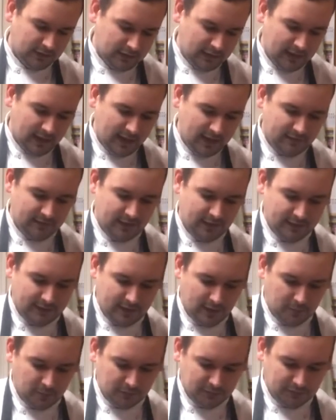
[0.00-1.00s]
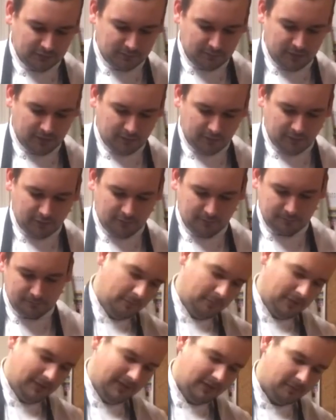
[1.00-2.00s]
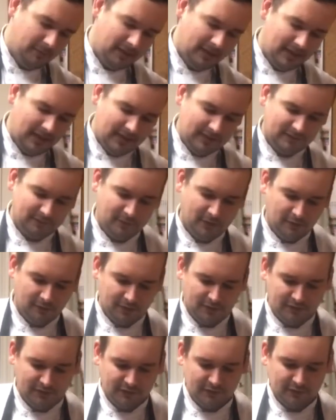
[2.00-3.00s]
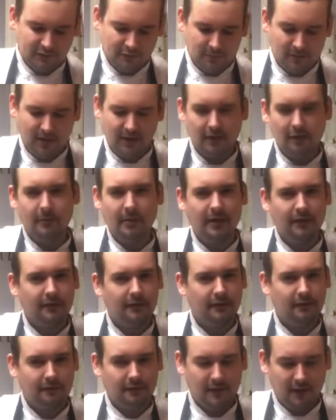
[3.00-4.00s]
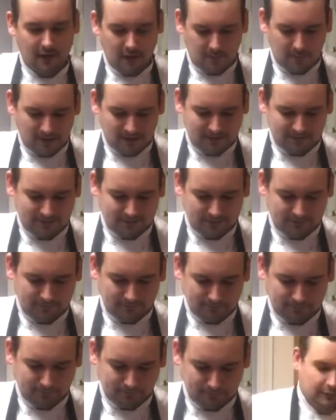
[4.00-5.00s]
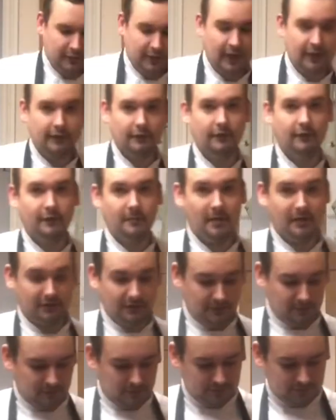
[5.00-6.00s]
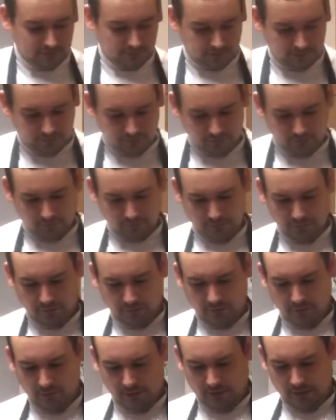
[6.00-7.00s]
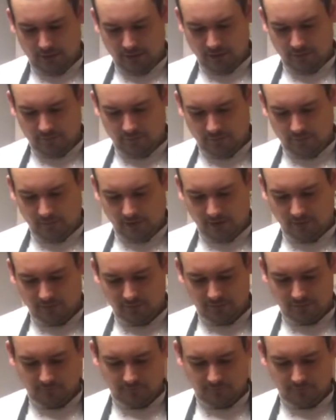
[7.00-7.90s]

letting that down with some milk. But a little bit less milk because this is going to be a little bit thicker batter. Then the melted butter into the mix.